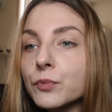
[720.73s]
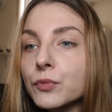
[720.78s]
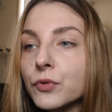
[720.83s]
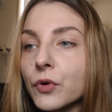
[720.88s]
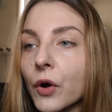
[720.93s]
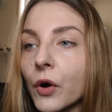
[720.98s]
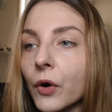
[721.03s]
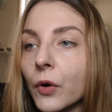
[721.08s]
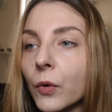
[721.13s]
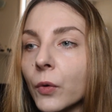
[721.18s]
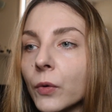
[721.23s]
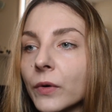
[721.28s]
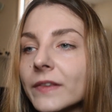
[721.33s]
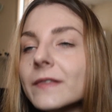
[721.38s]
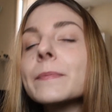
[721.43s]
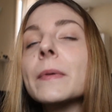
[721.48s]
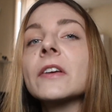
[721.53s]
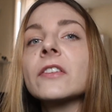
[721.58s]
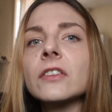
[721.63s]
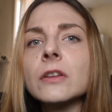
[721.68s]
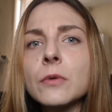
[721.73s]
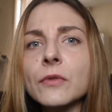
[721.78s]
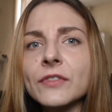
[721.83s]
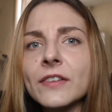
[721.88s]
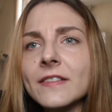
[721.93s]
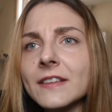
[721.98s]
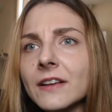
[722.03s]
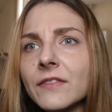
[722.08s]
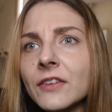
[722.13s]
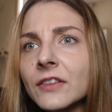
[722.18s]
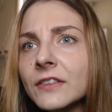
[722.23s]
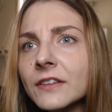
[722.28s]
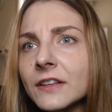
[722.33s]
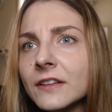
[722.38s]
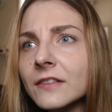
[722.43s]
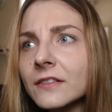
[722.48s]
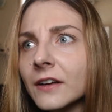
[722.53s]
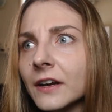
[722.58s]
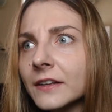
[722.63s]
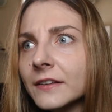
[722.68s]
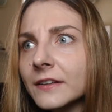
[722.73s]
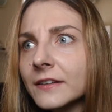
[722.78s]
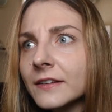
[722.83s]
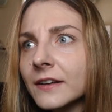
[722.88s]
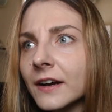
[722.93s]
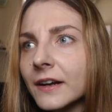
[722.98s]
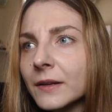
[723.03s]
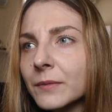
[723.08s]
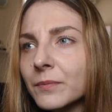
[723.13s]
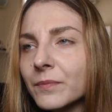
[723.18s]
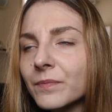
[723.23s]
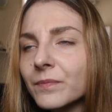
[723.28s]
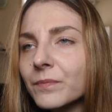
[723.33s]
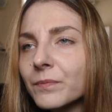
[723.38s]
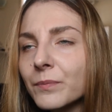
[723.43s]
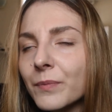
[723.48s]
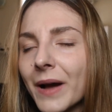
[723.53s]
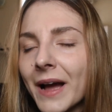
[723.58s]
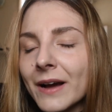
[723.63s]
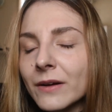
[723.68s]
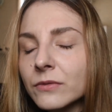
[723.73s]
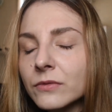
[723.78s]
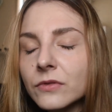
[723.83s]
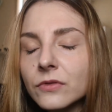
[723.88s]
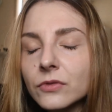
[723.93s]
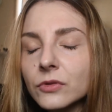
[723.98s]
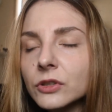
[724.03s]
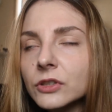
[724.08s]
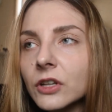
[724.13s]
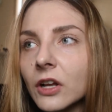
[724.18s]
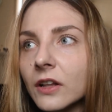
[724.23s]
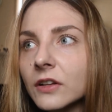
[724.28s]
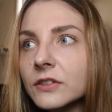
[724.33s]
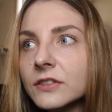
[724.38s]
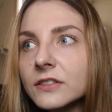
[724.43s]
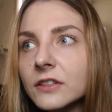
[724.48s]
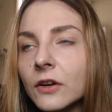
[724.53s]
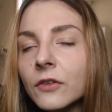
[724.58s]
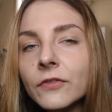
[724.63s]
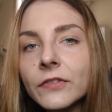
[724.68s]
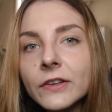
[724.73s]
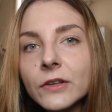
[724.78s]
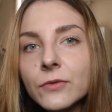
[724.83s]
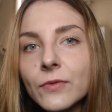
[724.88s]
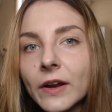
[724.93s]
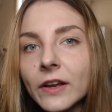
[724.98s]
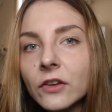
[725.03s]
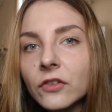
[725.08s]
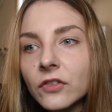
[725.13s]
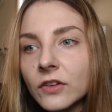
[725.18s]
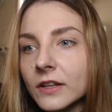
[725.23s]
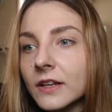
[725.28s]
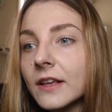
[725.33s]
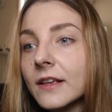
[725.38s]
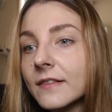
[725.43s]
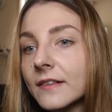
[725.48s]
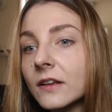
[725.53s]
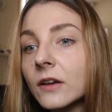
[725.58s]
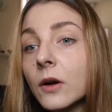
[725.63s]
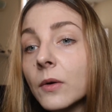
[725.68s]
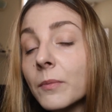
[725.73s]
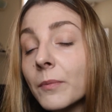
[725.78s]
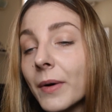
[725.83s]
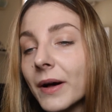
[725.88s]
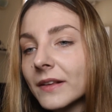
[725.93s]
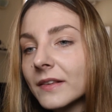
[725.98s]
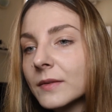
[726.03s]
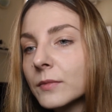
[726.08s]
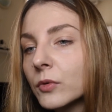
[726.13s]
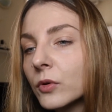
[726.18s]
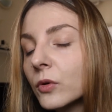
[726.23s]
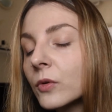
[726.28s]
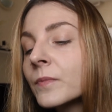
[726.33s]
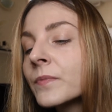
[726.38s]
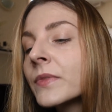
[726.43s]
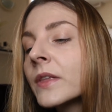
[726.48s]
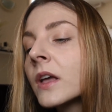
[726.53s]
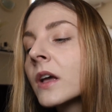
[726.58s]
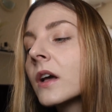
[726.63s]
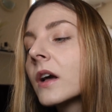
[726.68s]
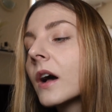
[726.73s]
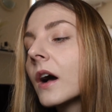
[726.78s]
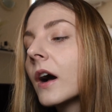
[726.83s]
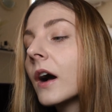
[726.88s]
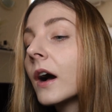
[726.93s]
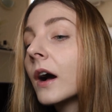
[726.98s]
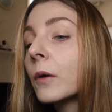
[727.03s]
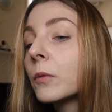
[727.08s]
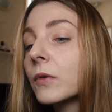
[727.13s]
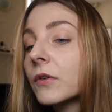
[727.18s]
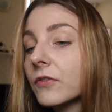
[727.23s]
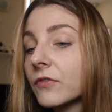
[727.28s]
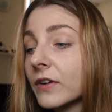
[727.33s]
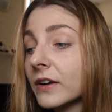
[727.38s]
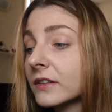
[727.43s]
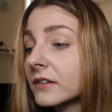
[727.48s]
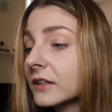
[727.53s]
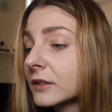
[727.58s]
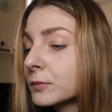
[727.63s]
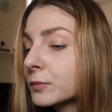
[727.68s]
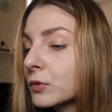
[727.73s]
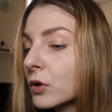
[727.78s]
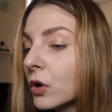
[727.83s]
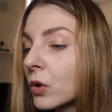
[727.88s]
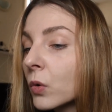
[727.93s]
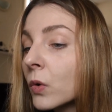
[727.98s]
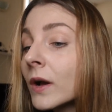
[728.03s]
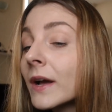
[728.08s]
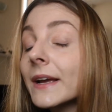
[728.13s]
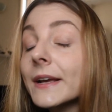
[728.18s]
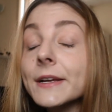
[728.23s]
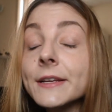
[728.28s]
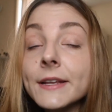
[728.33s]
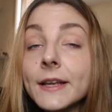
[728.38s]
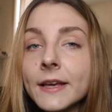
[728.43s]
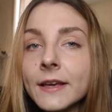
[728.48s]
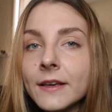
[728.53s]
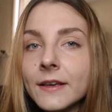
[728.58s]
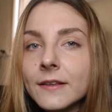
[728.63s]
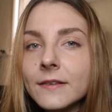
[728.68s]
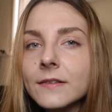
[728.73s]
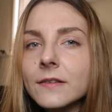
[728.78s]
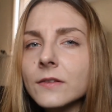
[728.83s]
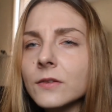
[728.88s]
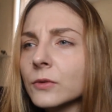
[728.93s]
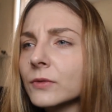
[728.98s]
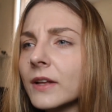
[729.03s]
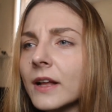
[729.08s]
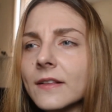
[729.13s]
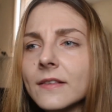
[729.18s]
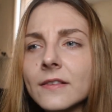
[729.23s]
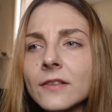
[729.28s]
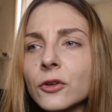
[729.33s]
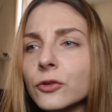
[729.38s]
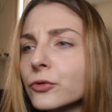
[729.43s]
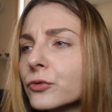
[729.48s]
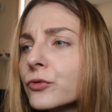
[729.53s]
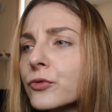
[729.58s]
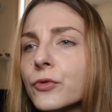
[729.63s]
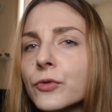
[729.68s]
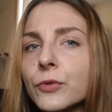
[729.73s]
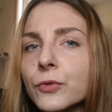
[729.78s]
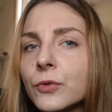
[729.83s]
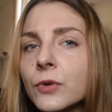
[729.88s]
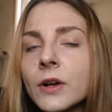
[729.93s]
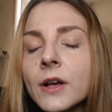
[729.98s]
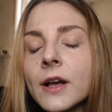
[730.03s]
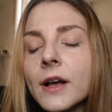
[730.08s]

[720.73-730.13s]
Pro, especially with the £17.99 or dollars configuration, is incompatible with Final Cut Pro. It is, so that's not true.